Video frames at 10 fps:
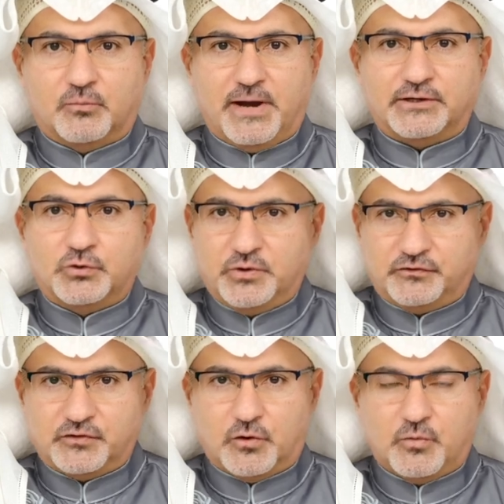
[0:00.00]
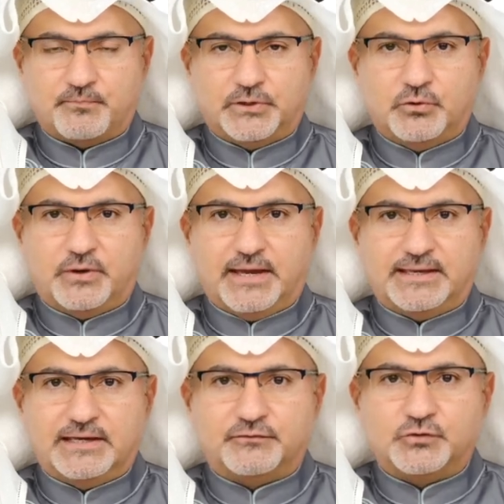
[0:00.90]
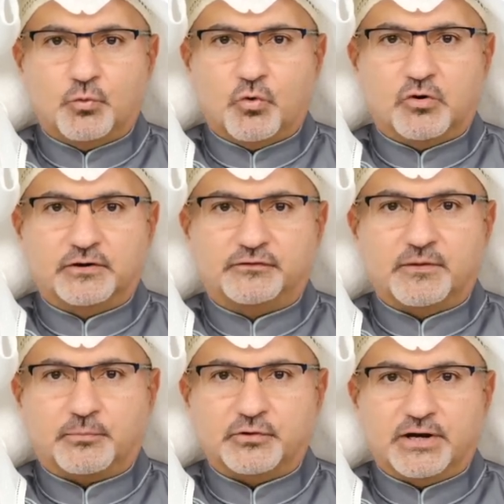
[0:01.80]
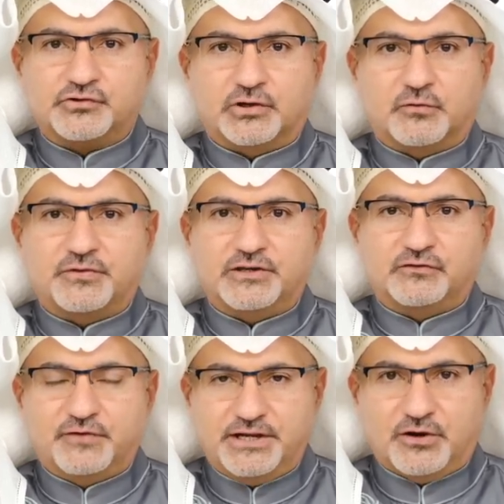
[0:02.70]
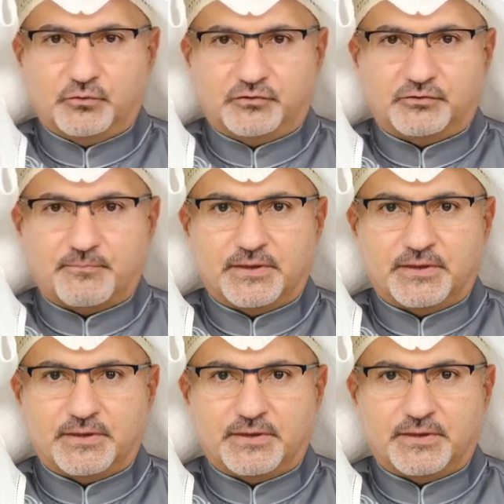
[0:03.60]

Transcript: By doing so, you can give towards the production of these videos.